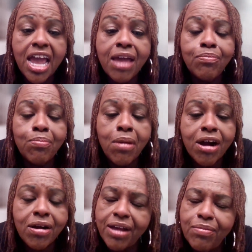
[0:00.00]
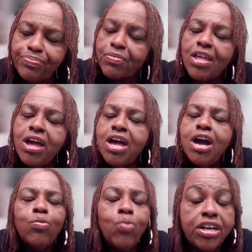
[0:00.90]
and
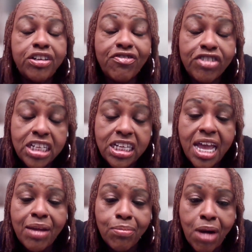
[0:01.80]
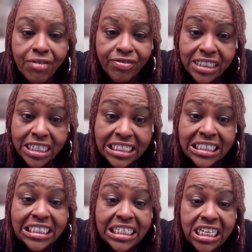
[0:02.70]
wonderfully and
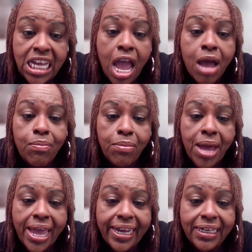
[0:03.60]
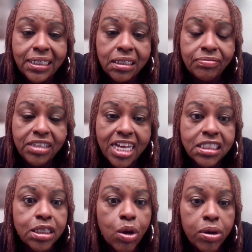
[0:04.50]
marvelously made.
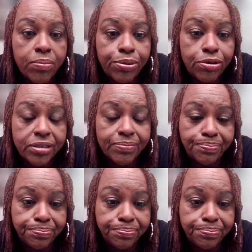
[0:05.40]
That's so important.